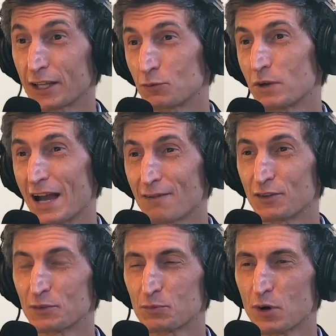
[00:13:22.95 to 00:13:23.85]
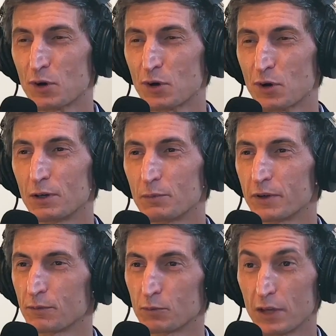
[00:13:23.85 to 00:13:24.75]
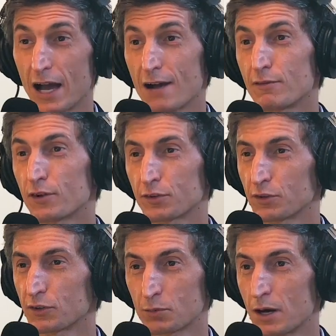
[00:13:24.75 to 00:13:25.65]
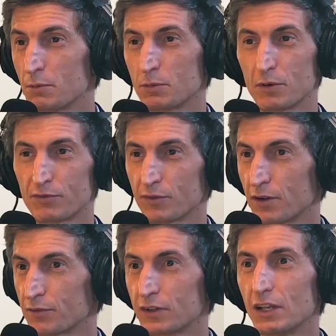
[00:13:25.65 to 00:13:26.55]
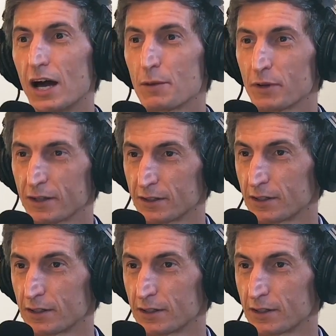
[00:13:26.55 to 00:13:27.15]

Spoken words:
we have this problem, and we have also this problem of climate